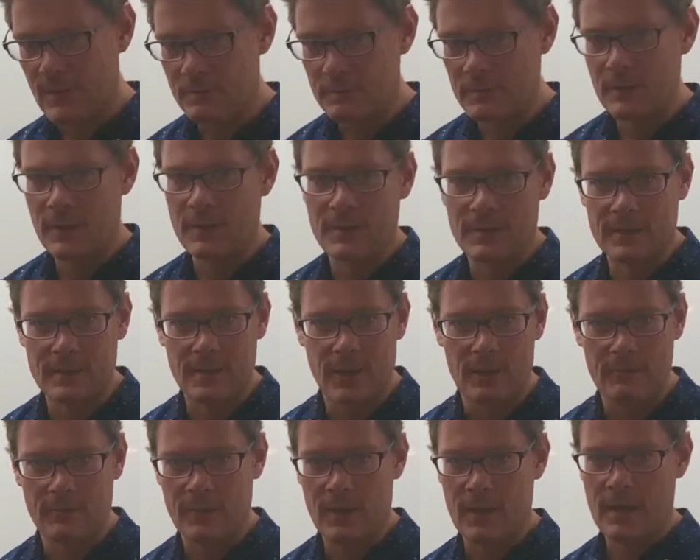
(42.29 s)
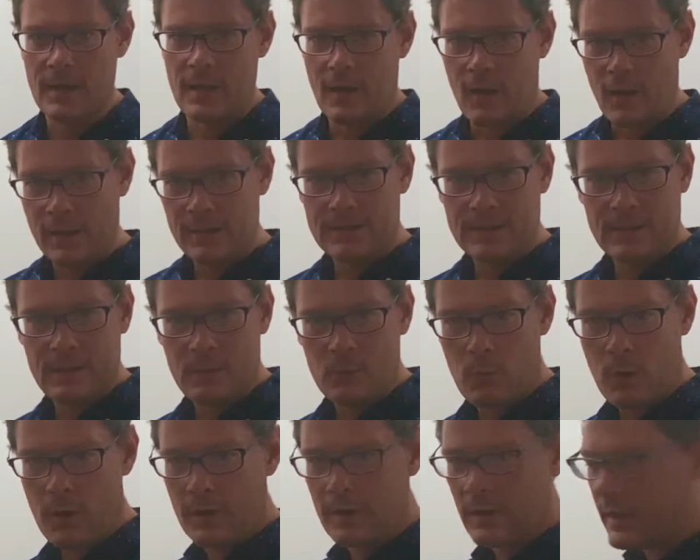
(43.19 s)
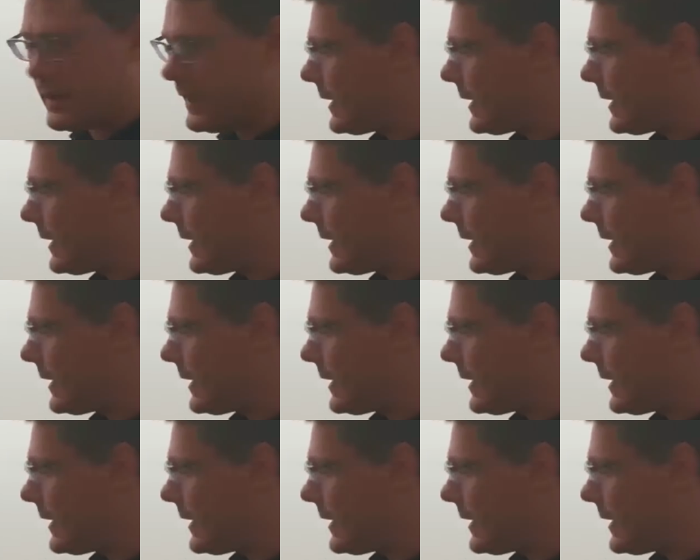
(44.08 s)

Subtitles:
I'm going to cover. Idea 1